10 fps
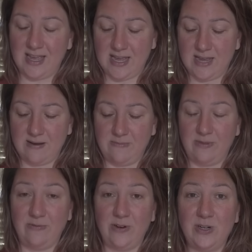
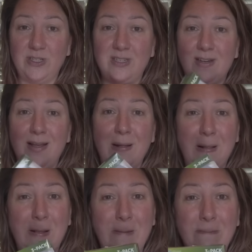The first,
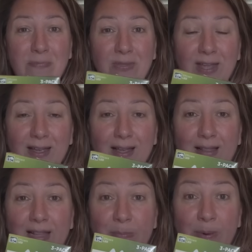
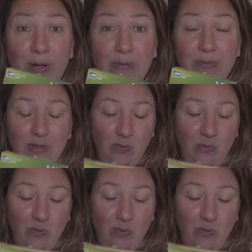light bulbs.